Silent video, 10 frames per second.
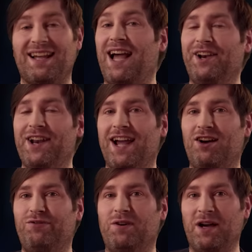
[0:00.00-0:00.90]
And now
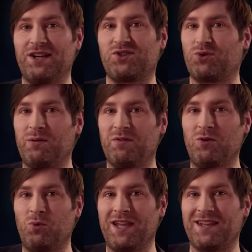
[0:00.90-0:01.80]
for my scream of the
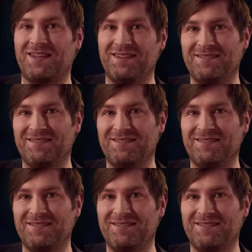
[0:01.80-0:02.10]
week.